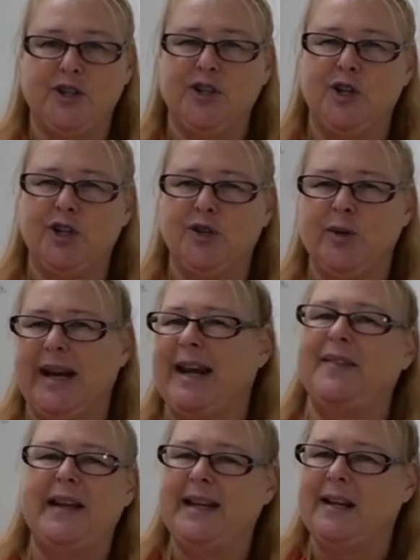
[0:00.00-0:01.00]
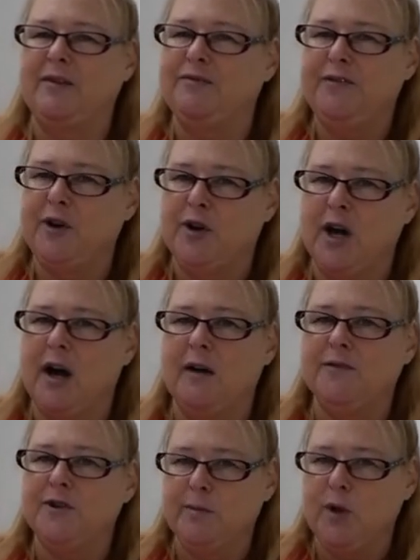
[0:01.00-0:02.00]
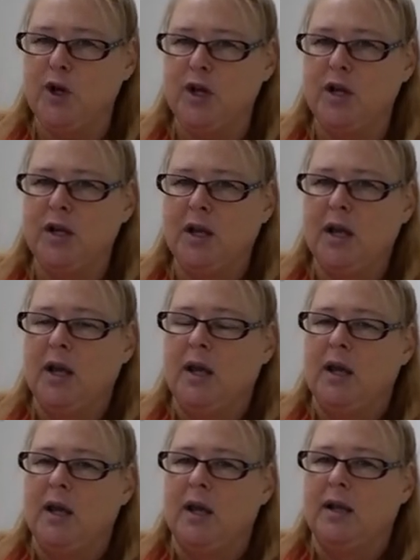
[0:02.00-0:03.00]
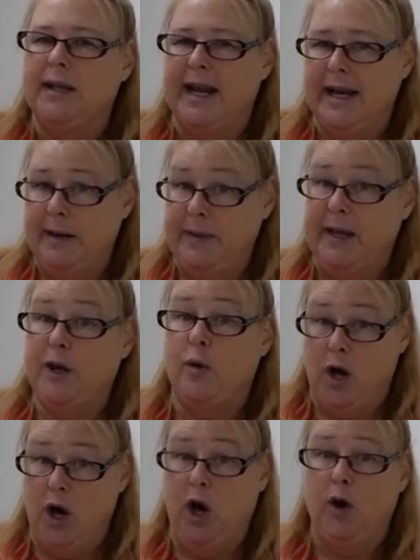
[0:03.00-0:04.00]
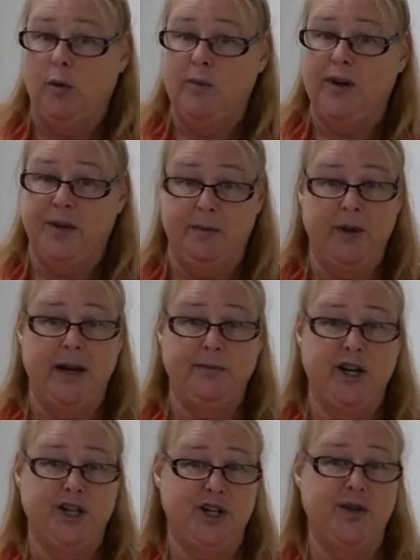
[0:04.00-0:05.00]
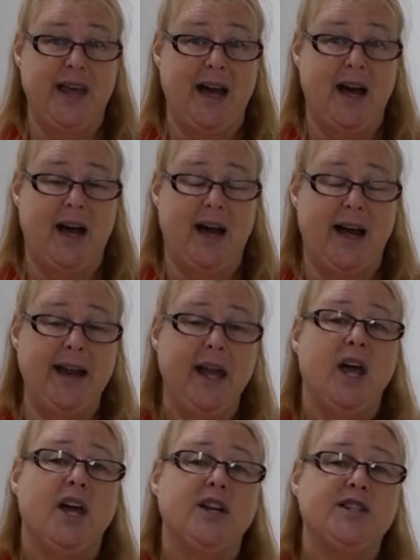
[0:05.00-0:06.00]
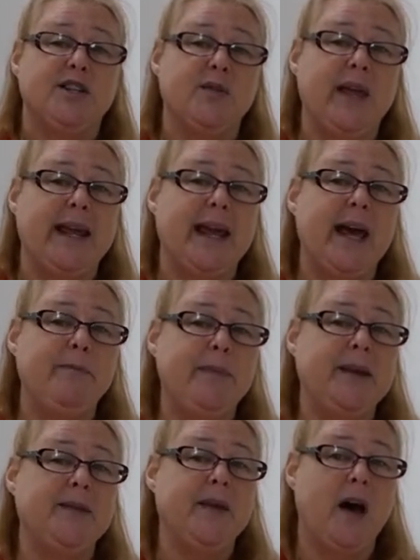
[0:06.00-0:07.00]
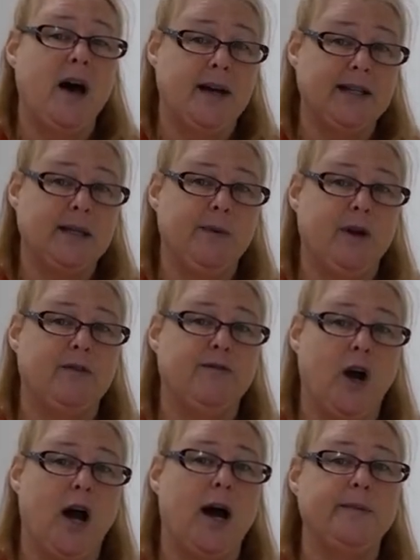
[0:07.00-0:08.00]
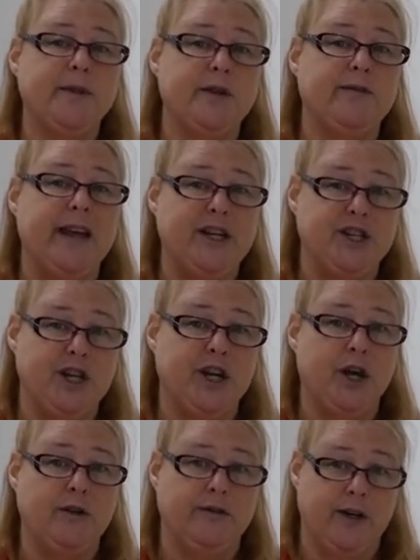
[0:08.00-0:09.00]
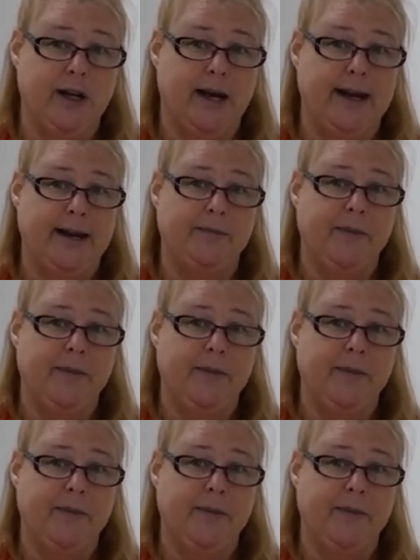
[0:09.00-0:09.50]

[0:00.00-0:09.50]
surgery, and they didn't feel comfortable letting me go home with a blood pressure that high. So they kept me in the hospital for observation overnight.